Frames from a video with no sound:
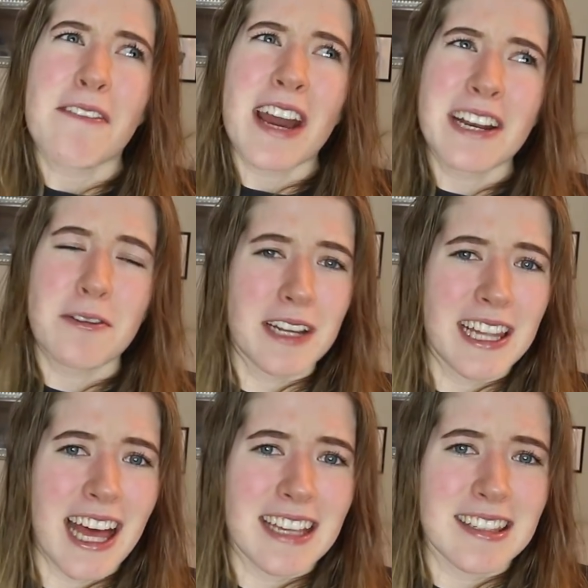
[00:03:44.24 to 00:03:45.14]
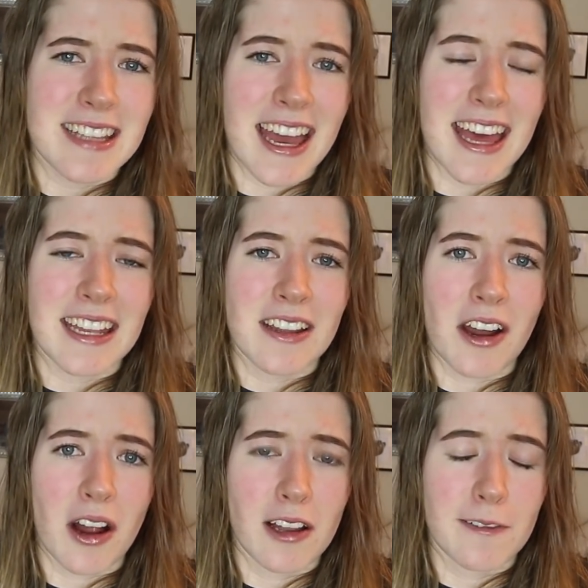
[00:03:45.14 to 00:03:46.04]
kind of realized that
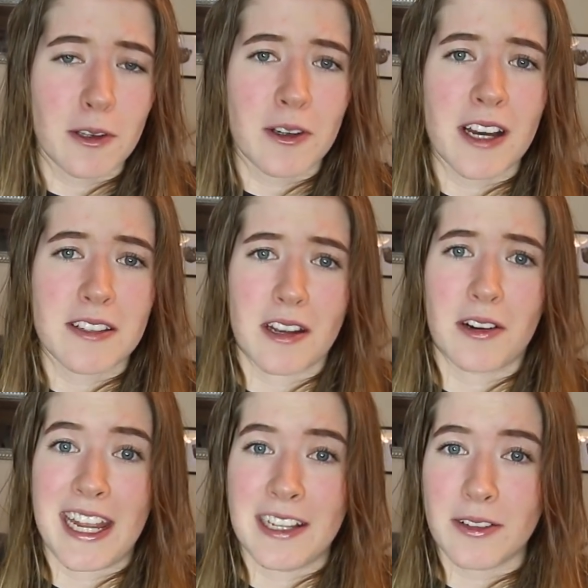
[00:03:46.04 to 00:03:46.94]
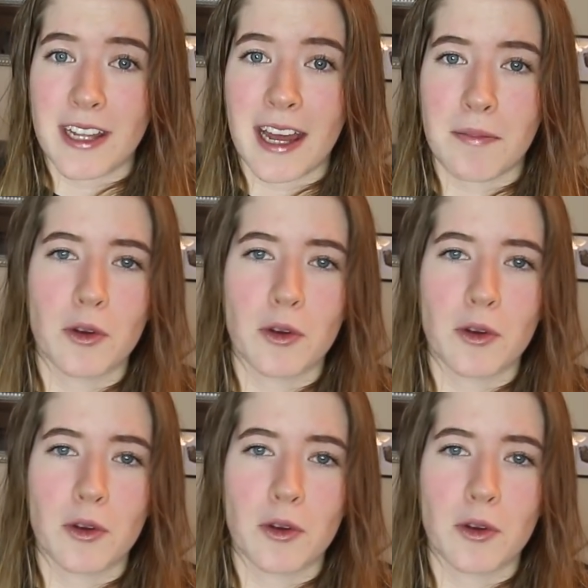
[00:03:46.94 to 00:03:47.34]
not all of you guys are into that.